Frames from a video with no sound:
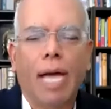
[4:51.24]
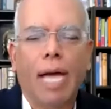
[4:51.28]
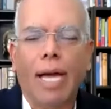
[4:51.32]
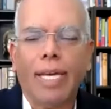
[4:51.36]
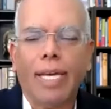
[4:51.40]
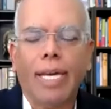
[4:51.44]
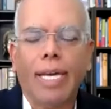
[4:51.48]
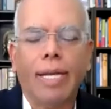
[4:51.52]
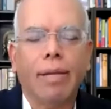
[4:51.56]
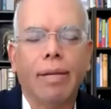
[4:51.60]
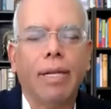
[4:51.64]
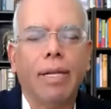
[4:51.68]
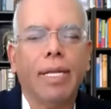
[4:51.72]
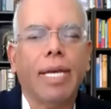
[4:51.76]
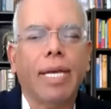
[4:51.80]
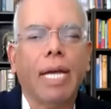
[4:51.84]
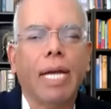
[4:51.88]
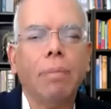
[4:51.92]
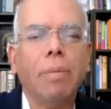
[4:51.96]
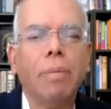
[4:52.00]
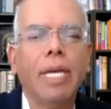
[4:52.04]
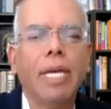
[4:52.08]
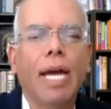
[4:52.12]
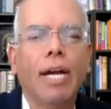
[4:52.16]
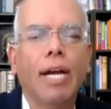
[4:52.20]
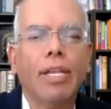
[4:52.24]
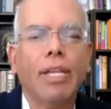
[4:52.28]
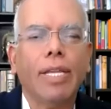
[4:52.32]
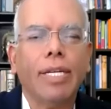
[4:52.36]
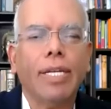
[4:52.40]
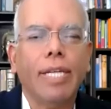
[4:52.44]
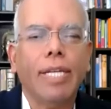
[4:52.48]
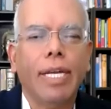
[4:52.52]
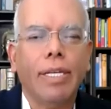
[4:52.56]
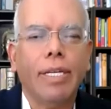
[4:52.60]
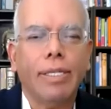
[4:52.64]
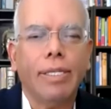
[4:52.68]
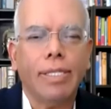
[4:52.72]
get me out of the
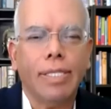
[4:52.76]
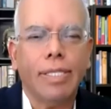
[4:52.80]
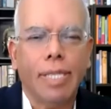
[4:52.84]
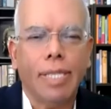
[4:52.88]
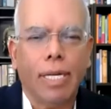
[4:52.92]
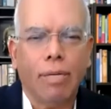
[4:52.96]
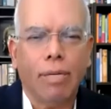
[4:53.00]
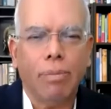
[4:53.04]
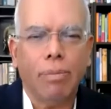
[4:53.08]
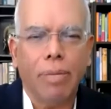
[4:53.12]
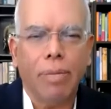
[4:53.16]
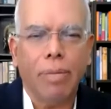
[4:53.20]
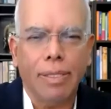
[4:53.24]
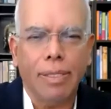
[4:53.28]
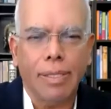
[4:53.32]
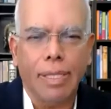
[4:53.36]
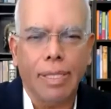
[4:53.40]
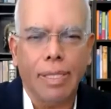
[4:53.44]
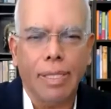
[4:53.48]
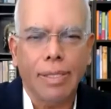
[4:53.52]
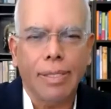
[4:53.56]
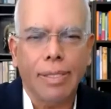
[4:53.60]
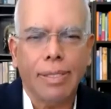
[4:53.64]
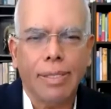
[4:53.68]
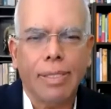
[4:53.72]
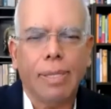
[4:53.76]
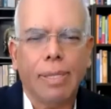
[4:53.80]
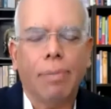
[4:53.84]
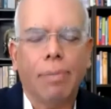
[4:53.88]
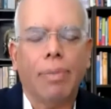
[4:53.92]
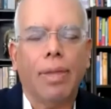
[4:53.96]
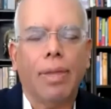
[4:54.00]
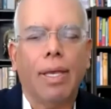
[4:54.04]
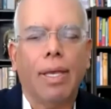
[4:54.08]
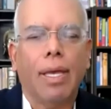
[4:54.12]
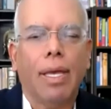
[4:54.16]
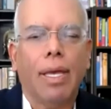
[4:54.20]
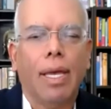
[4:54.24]
data center business.
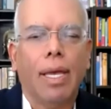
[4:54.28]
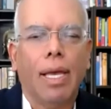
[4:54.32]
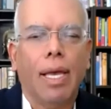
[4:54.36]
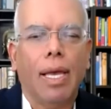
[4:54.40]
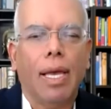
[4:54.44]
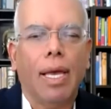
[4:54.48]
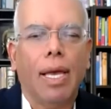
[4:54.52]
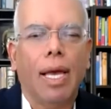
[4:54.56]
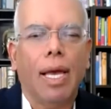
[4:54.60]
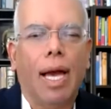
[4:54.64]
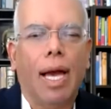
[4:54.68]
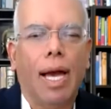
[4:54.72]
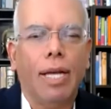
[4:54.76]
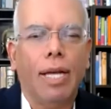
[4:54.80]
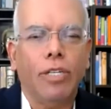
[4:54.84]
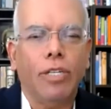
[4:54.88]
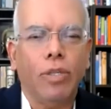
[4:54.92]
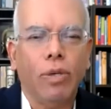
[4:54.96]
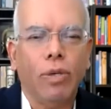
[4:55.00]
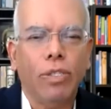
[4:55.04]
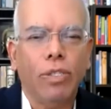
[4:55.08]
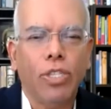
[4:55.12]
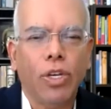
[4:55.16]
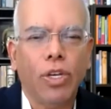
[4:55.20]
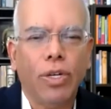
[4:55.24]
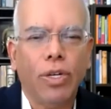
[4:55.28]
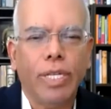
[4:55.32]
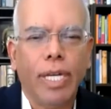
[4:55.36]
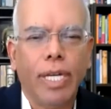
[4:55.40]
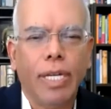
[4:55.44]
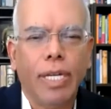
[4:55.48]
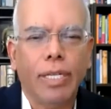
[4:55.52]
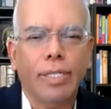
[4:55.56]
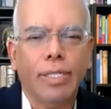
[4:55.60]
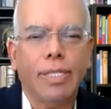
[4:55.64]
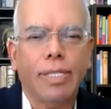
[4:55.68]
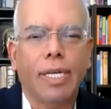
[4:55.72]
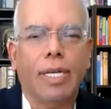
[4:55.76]
I'll use your
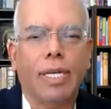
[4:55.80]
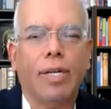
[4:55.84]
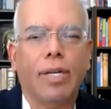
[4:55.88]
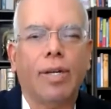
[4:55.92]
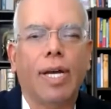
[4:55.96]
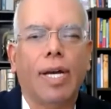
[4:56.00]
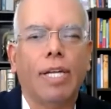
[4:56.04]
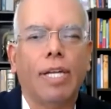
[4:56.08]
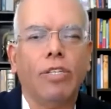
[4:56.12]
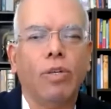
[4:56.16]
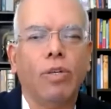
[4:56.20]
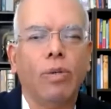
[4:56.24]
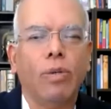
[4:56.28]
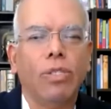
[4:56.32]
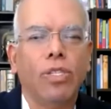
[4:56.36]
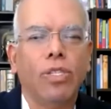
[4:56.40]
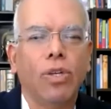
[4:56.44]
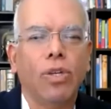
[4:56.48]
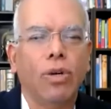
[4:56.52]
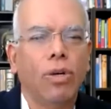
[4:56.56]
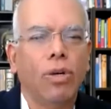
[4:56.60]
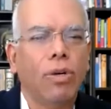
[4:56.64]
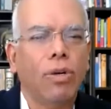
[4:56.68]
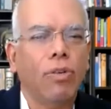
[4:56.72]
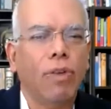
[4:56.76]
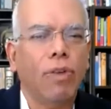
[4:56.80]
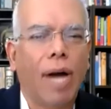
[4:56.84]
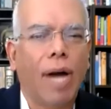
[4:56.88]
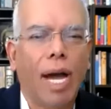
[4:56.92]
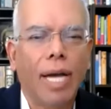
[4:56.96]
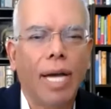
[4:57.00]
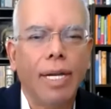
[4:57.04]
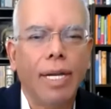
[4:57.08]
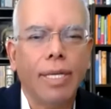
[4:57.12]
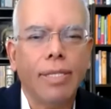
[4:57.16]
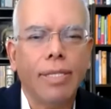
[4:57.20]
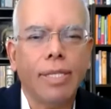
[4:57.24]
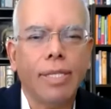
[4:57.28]
data center. I'll use your
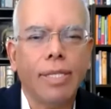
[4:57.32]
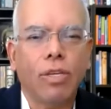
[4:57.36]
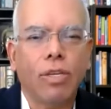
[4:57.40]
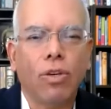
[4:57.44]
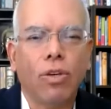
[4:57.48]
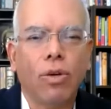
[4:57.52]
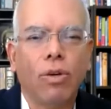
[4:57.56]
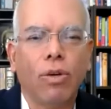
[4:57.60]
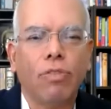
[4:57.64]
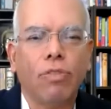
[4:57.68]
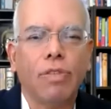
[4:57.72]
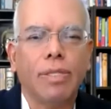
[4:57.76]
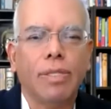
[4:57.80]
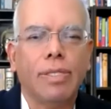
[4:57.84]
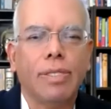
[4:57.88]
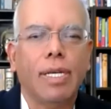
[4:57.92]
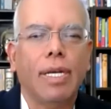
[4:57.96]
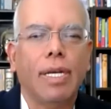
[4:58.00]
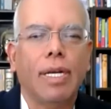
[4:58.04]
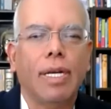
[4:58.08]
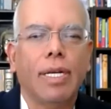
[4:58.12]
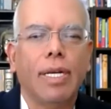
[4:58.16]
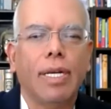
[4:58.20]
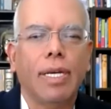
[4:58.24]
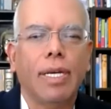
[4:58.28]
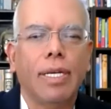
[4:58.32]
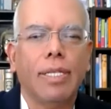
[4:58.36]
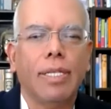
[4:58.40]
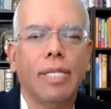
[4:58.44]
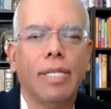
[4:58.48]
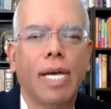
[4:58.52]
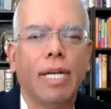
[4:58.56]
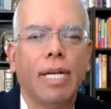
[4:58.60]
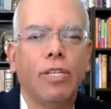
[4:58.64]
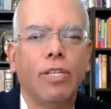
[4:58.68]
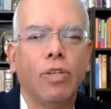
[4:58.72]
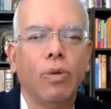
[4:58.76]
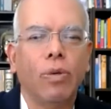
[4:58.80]
highly secure facilities.
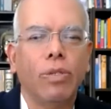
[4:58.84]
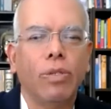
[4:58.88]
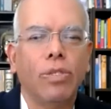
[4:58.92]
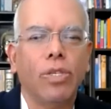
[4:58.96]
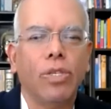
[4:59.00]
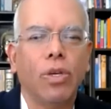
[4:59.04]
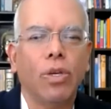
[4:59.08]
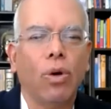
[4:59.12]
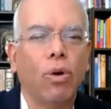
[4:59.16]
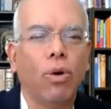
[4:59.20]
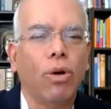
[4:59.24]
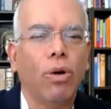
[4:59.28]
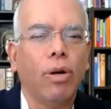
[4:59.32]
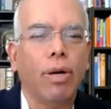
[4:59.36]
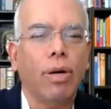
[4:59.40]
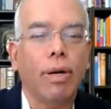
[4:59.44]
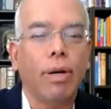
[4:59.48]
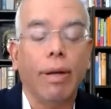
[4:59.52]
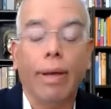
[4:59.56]
I'll use your